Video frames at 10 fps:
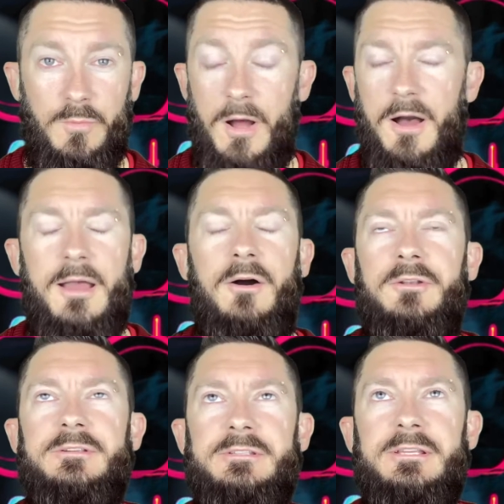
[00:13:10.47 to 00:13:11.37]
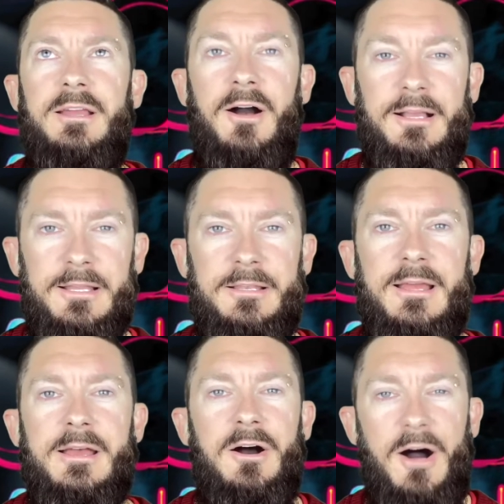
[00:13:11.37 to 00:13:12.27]
Well,
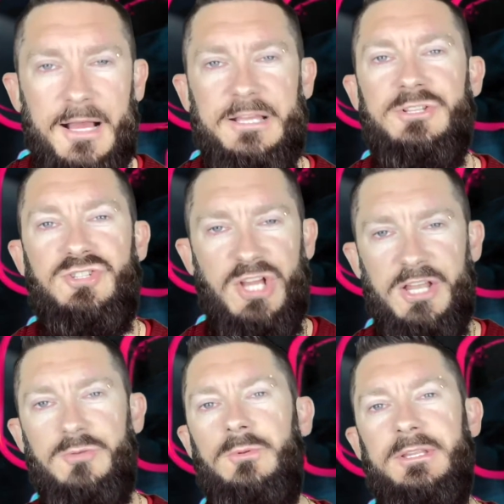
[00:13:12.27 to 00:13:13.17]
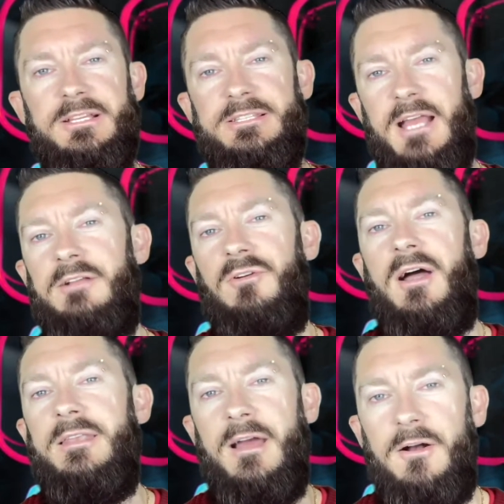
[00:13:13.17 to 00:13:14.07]
I can genuinely say
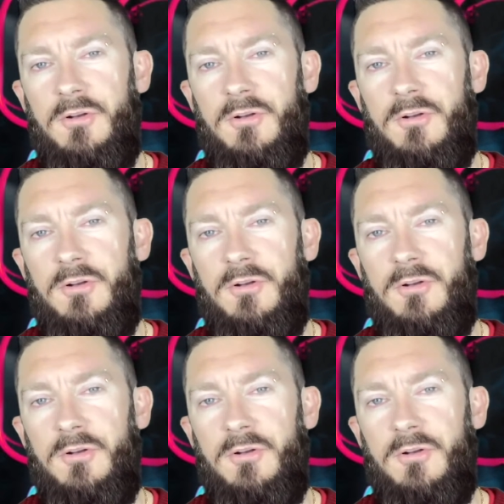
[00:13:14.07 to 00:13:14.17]
right now,